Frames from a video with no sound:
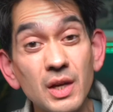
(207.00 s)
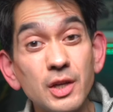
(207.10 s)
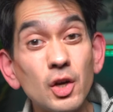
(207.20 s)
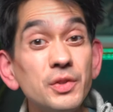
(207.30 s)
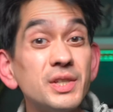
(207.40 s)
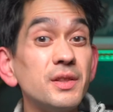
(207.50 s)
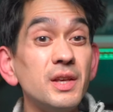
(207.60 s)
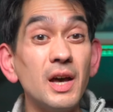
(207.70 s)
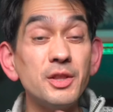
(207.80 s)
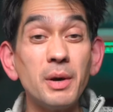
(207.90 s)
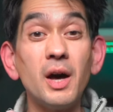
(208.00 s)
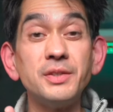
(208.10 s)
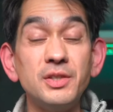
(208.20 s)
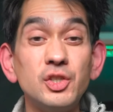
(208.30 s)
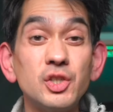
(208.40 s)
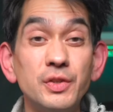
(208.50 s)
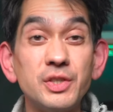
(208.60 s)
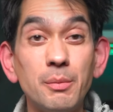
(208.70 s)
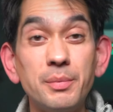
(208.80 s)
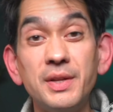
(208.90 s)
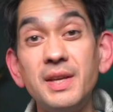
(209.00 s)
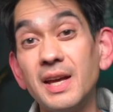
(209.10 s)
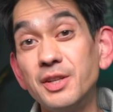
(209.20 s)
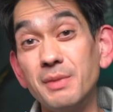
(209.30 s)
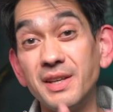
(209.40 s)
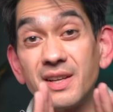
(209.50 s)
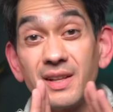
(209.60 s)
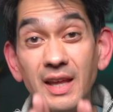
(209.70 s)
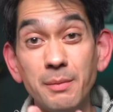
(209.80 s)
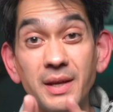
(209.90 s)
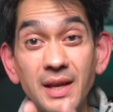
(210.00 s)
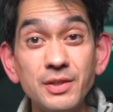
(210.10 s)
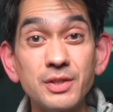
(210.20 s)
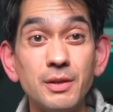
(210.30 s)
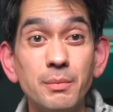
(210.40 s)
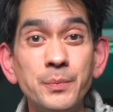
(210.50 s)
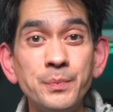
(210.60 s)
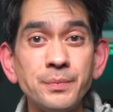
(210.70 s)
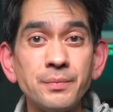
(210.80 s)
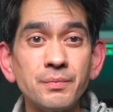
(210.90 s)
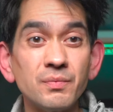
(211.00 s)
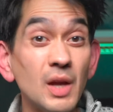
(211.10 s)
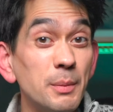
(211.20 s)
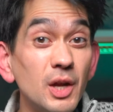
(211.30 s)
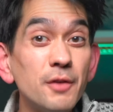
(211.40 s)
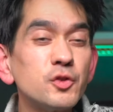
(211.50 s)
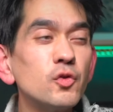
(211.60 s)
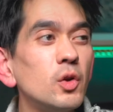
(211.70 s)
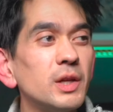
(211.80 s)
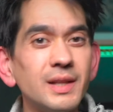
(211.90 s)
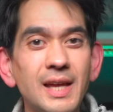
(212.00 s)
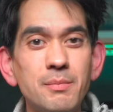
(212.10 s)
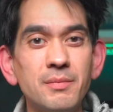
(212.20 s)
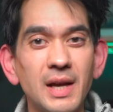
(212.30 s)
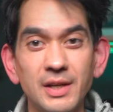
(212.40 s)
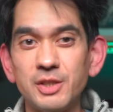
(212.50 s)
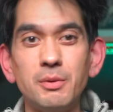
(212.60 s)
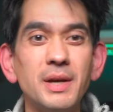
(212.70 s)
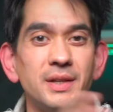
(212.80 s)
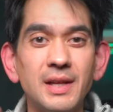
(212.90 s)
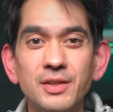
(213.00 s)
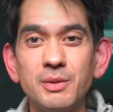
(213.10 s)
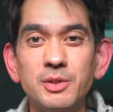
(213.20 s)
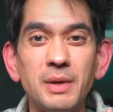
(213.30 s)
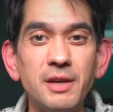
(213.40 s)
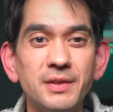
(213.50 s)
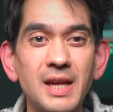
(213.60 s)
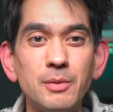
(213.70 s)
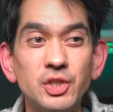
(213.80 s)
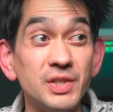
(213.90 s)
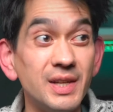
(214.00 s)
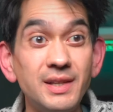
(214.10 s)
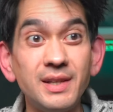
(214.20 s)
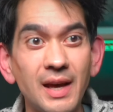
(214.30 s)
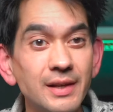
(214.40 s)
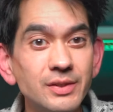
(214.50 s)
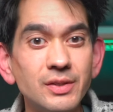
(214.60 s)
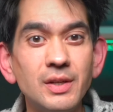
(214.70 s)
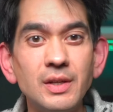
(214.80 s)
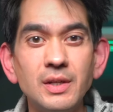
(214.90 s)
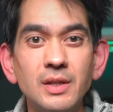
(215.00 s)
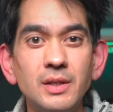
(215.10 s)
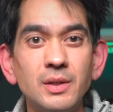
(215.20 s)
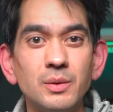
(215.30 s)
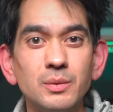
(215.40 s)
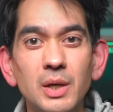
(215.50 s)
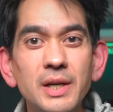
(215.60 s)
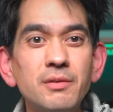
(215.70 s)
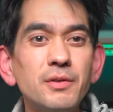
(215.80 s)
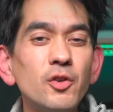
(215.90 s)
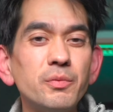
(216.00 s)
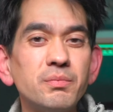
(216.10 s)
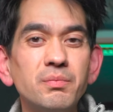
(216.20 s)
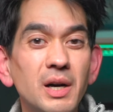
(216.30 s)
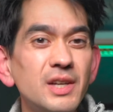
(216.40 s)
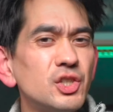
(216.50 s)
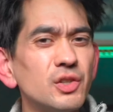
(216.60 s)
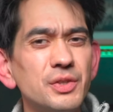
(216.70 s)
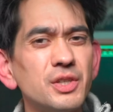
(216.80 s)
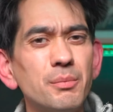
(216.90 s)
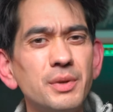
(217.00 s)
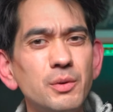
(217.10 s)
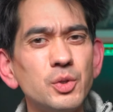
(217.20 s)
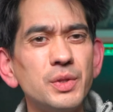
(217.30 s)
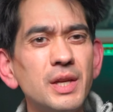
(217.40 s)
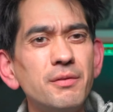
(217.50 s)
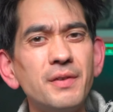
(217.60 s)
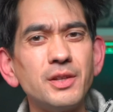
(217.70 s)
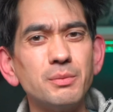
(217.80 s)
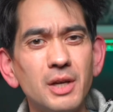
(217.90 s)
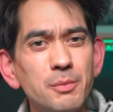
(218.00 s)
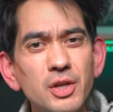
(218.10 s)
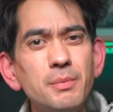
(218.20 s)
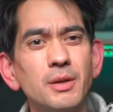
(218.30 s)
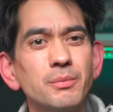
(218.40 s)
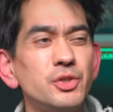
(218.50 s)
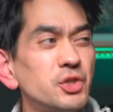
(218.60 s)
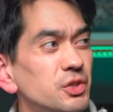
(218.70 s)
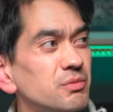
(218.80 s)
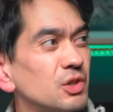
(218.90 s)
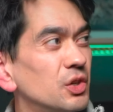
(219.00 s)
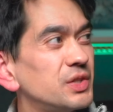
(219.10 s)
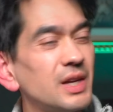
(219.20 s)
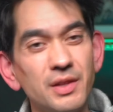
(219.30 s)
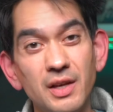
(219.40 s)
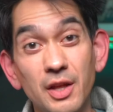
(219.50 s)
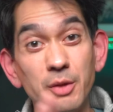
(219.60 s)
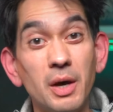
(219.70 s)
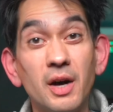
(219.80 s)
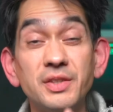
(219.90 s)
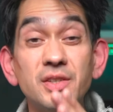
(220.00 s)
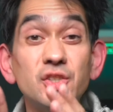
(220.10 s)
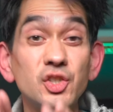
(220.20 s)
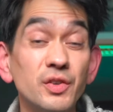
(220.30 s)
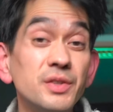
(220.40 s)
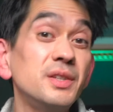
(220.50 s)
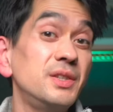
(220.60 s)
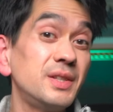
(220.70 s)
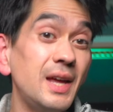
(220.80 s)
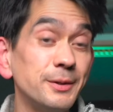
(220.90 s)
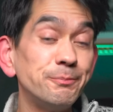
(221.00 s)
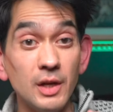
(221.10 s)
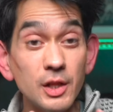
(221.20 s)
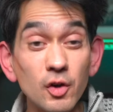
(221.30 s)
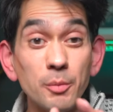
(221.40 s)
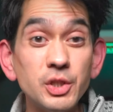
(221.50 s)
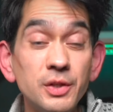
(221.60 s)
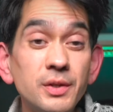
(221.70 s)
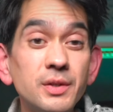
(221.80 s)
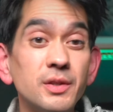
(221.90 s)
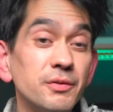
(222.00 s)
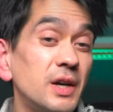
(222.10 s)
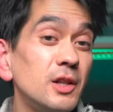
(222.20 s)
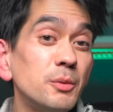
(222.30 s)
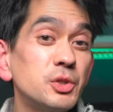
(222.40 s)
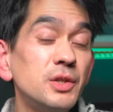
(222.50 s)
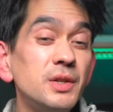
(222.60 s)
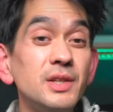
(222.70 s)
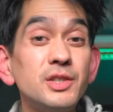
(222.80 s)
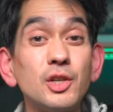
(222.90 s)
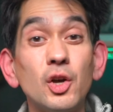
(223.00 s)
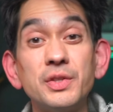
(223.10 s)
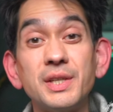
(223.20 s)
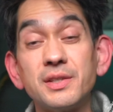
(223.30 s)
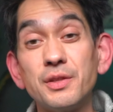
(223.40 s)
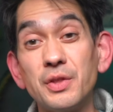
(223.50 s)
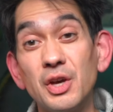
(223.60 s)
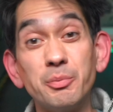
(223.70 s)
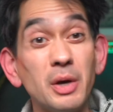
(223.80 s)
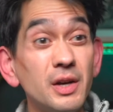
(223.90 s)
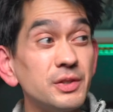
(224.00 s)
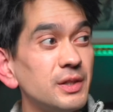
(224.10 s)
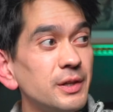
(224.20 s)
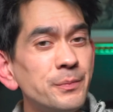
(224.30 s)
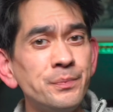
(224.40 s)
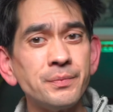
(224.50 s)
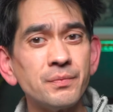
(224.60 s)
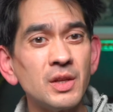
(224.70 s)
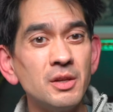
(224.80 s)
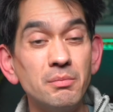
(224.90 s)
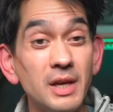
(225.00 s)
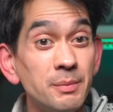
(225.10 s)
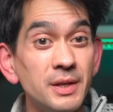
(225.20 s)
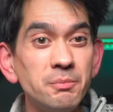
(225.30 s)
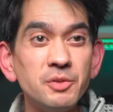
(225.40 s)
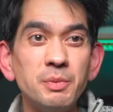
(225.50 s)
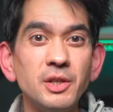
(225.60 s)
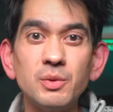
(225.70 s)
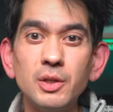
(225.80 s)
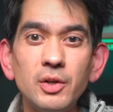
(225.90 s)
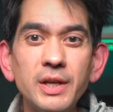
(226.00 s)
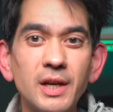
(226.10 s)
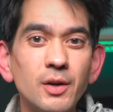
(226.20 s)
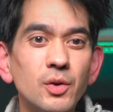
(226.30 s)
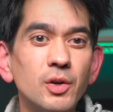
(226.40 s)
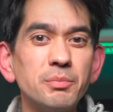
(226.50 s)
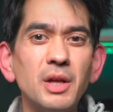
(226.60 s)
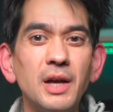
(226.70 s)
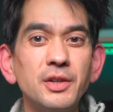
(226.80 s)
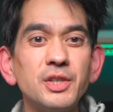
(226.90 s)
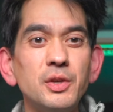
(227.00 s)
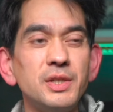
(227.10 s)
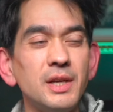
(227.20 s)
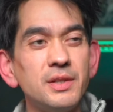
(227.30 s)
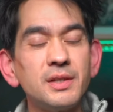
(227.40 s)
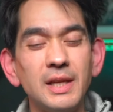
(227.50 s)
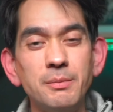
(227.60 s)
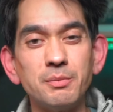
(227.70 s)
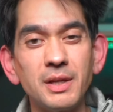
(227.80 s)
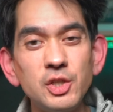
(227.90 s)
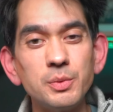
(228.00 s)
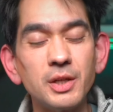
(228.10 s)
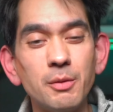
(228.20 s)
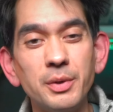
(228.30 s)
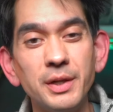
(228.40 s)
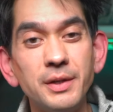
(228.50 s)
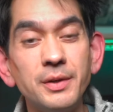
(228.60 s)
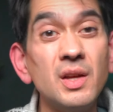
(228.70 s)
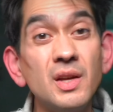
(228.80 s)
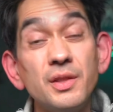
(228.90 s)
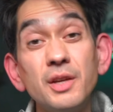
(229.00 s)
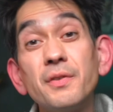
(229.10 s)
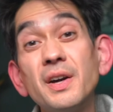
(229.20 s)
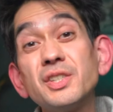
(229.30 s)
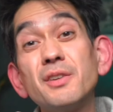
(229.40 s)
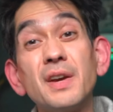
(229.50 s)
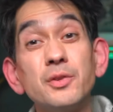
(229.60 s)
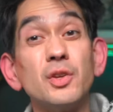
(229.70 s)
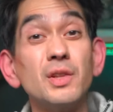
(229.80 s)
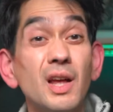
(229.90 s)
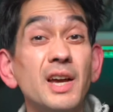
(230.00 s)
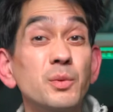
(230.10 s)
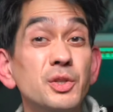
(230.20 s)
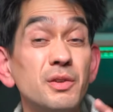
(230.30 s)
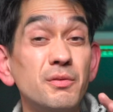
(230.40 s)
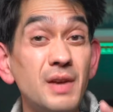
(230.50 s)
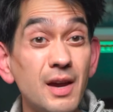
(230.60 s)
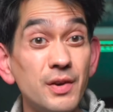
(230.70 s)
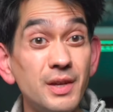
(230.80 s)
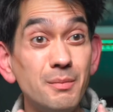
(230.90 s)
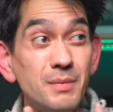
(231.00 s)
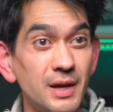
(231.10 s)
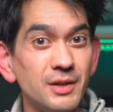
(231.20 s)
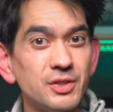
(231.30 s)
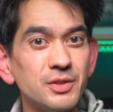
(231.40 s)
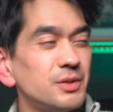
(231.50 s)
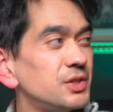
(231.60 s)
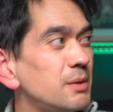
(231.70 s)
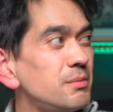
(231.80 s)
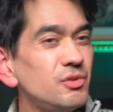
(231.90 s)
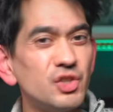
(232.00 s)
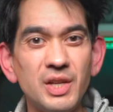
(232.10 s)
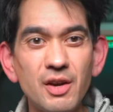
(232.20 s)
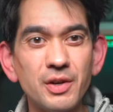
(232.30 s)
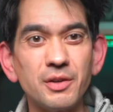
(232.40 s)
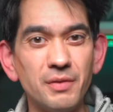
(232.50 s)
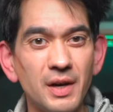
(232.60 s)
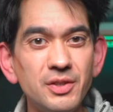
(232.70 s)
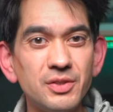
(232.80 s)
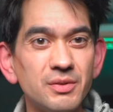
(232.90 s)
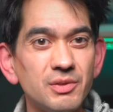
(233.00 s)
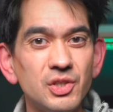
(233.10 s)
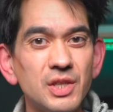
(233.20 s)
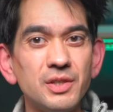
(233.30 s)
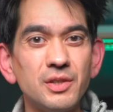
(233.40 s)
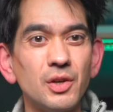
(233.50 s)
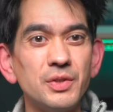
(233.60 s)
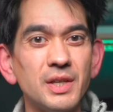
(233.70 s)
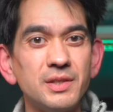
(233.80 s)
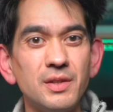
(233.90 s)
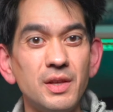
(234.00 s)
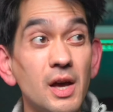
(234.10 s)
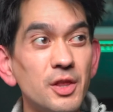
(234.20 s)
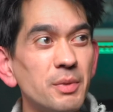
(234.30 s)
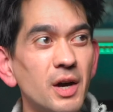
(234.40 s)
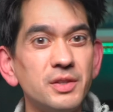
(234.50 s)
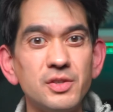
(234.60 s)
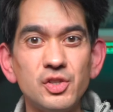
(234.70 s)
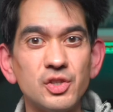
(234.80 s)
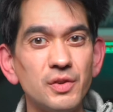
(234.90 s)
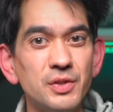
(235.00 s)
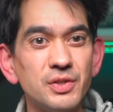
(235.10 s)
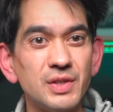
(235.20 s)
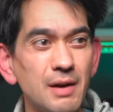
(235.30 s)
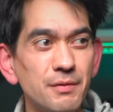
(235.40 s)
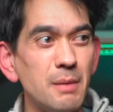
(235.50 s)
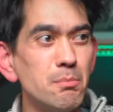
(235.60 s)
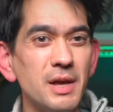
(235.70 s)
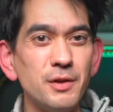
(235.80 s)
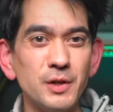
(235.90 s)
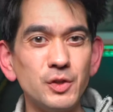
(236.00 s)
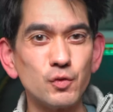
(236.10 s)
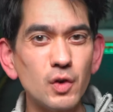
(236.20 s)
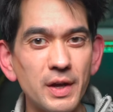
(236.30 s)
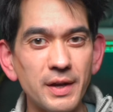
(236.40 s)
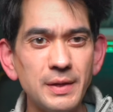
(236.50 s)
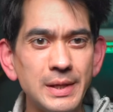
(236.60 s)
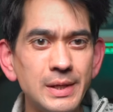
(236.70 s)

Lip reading: contact the other party's insurance company and make a claim against them. I mean, after all, a claim has to be made against them to pay for damages in any case. Why involve my insurance company, which would then affect my premiums? Just contact the other party's insurance instead. The other option, the final option, is to contact a third party. Maybe speak to a lawyer or unassociated claims management company. The advice I found online was very mixed. Some generic advice suggested contacting the other party's insurance to have them make things right,